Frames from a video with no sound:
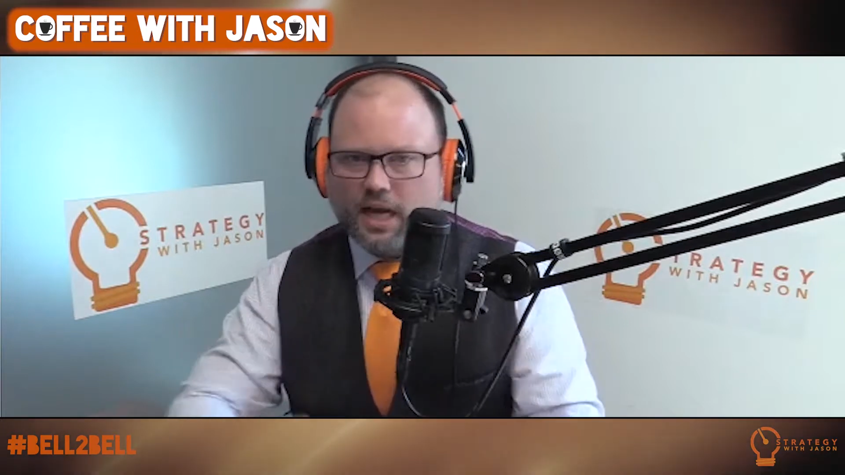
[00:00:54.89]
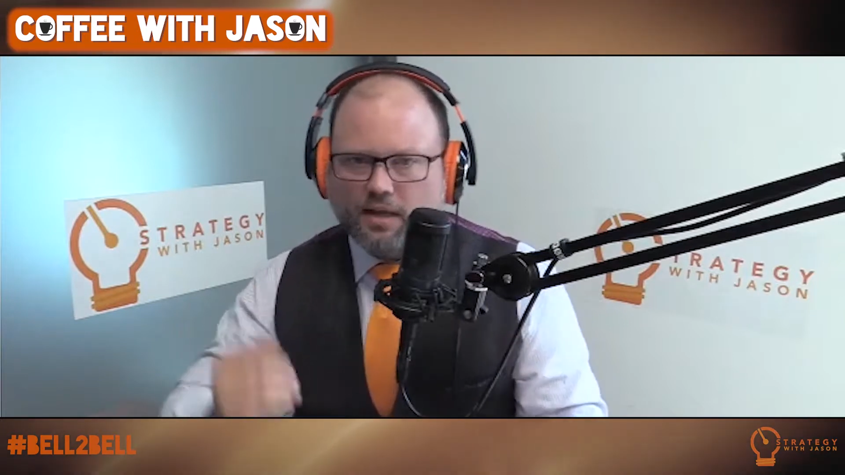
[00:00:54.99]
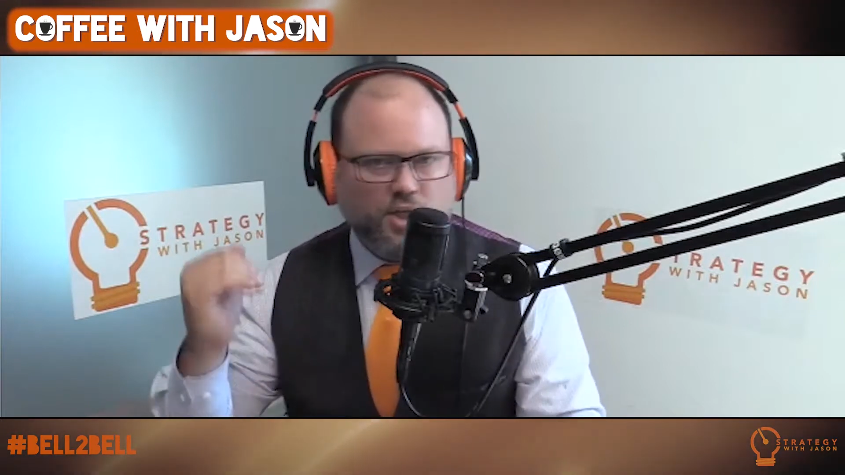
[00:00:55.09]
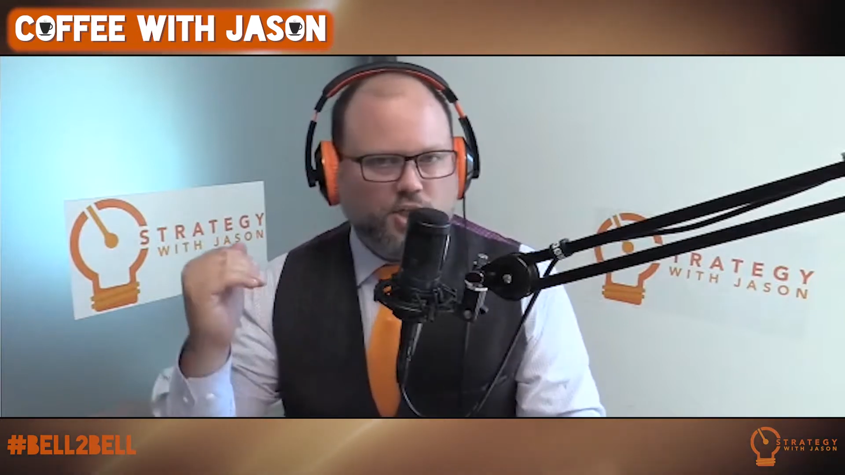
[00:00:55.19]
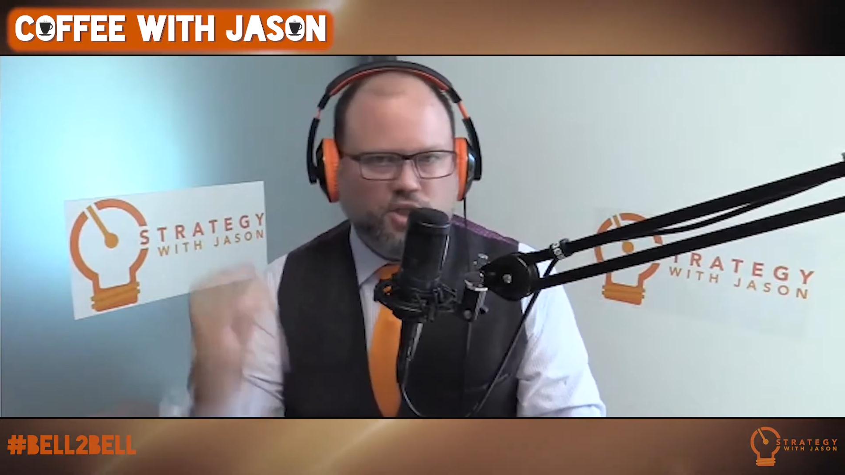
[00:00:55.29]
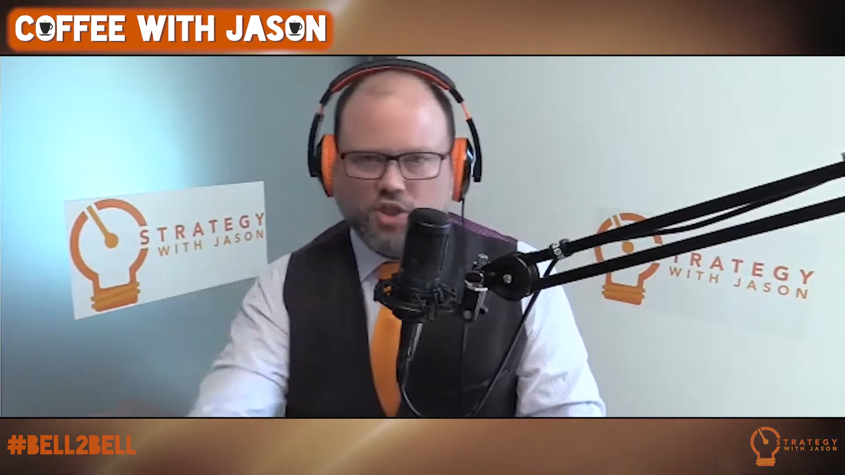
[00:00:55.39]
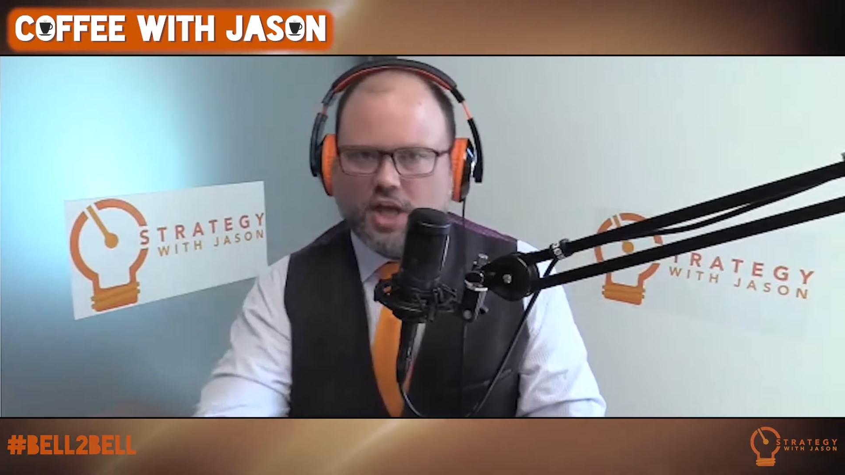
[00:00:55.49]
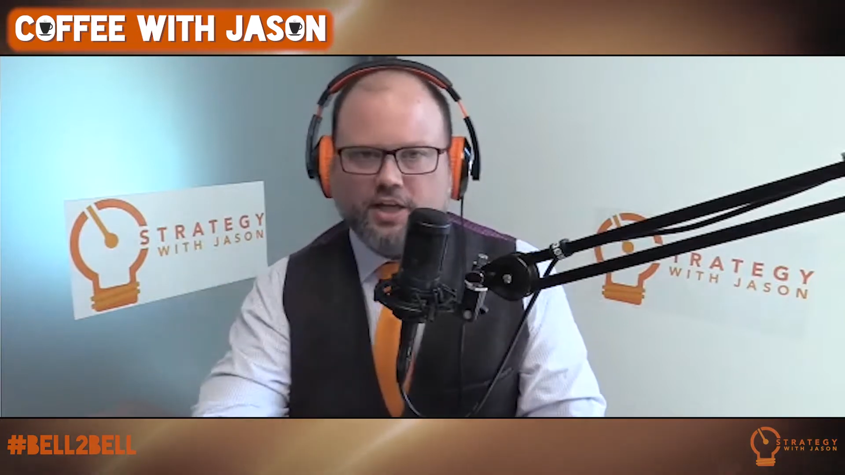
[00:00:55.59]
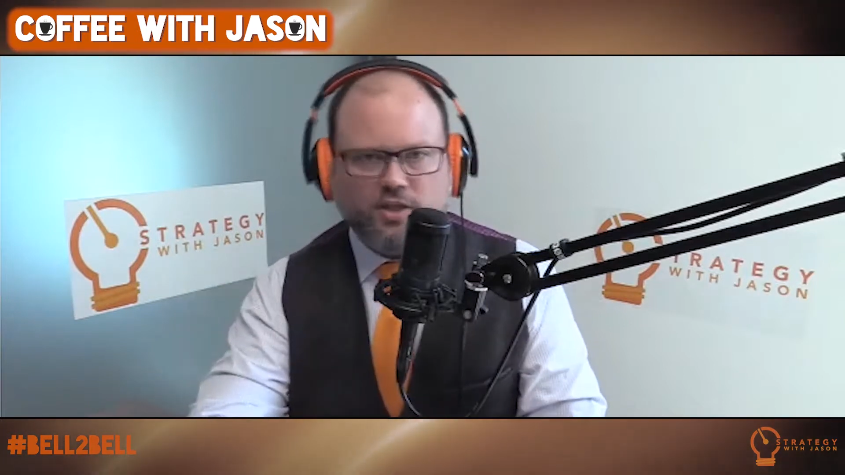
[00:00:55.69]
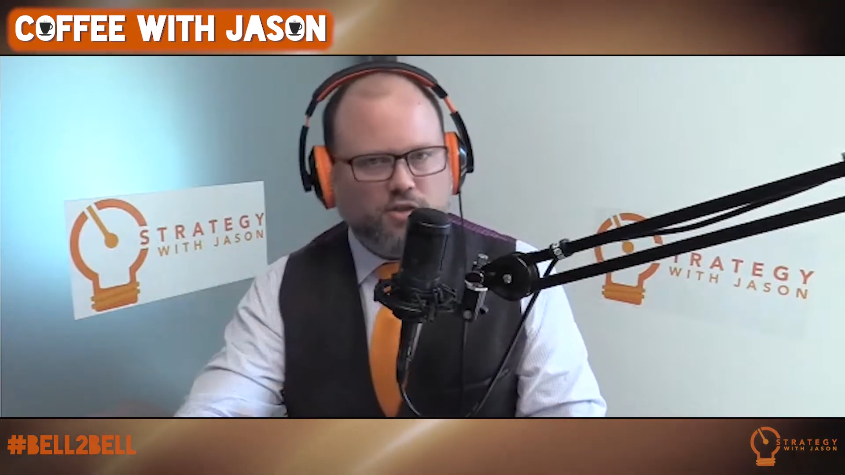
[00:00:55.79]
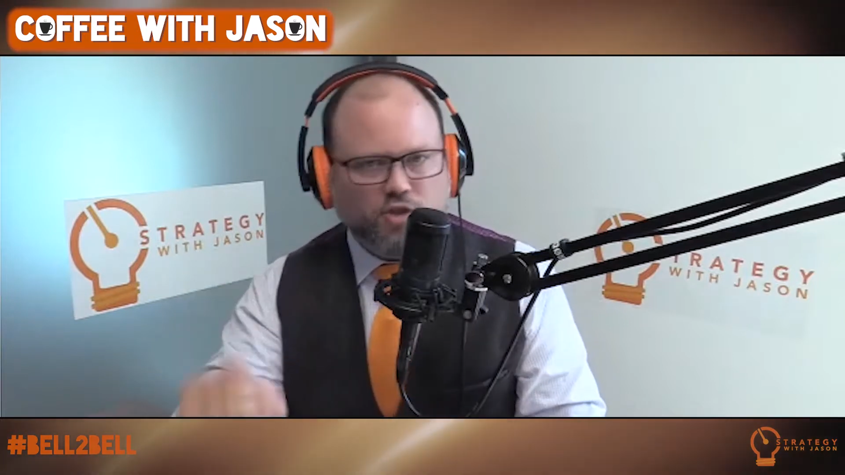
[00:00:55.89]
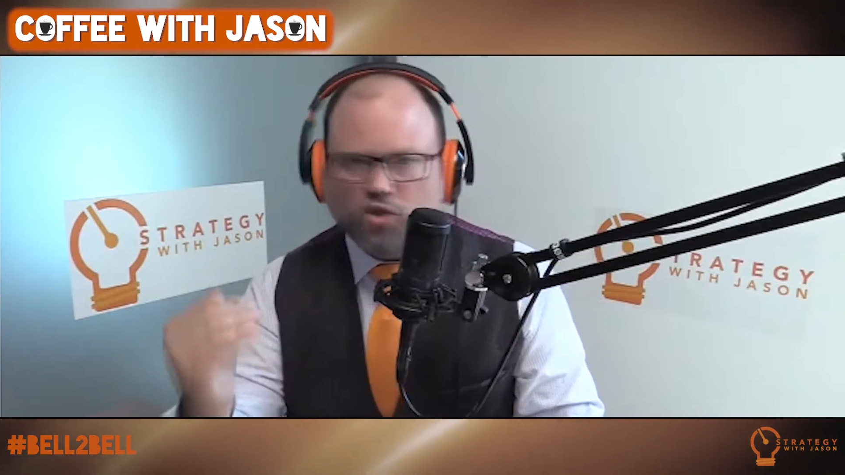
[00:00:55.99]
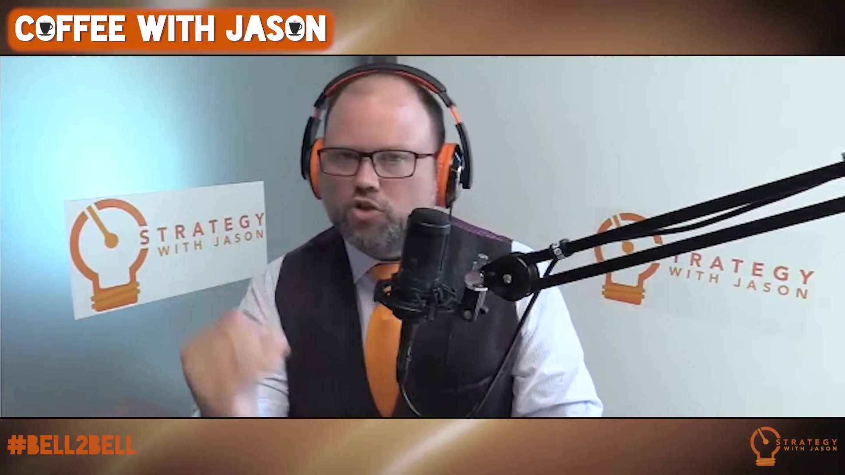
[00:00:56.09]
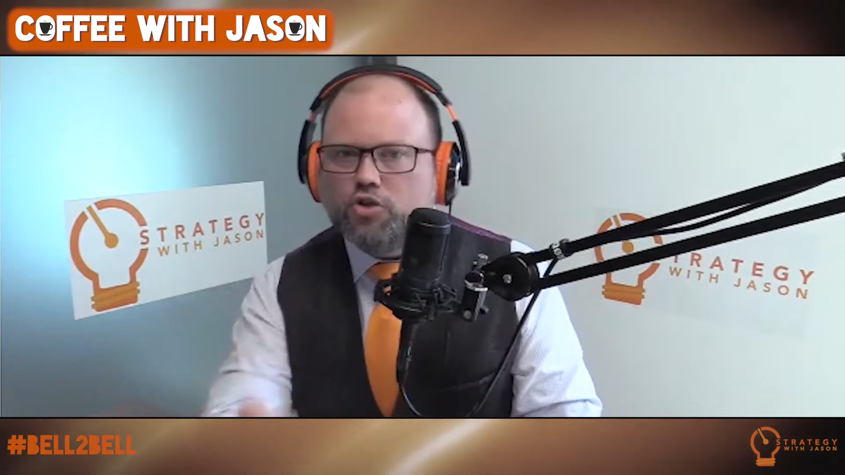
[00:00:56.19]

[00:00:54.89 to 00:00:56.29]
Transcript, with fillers: and then just execute just